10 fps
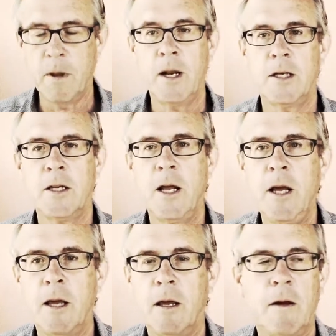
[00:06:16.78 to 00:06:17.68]
And I said,
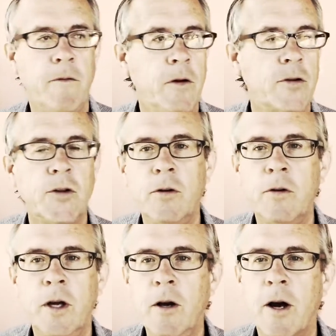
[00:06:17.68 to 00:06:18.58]
hey, if you're
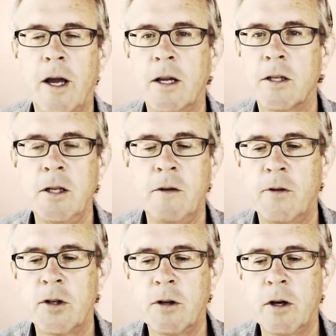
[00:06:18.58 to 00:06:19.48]
still here, I can't see.
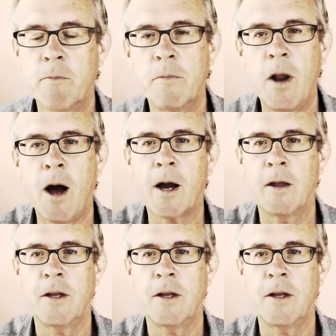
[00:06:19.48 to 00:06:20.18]
If you're still here, knock.